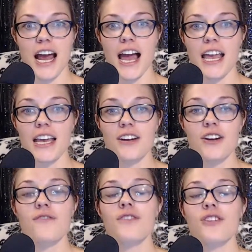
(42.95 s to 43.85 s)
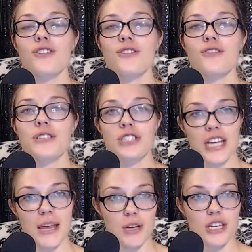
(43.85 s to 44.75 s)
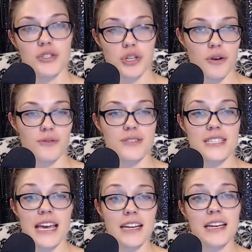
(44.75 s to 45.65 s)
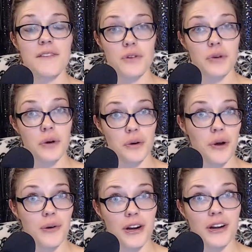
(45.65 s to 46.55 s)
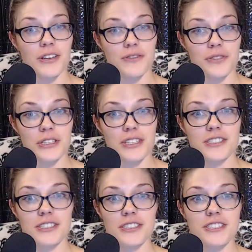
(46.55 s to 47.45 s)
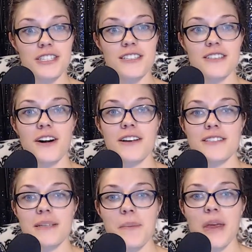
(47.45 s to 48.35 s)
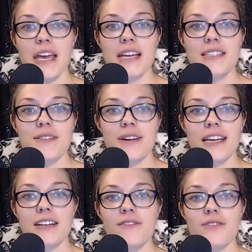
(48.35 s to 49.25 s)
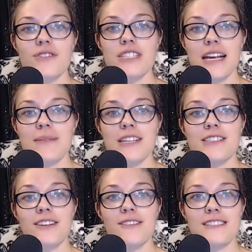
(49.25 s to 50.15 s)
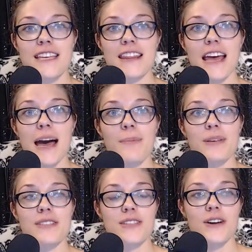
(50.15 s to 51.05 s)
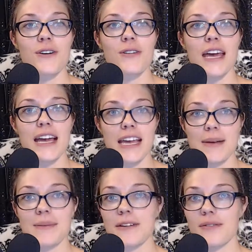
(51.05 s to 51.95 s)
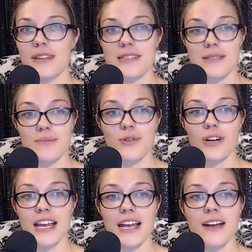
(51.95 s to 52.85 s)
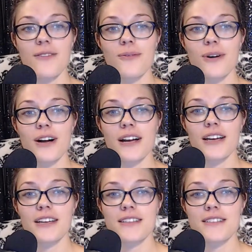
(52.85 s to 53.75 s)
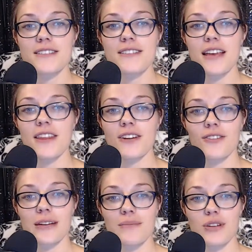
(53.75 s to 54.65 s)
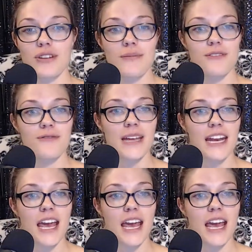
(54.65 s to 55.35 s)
I interviewed Jamie Jones, and if you don't know her, you really should. She is awesome. So I interviewed Jamie Jones, and the episode that came out this morning was the green beauty movement.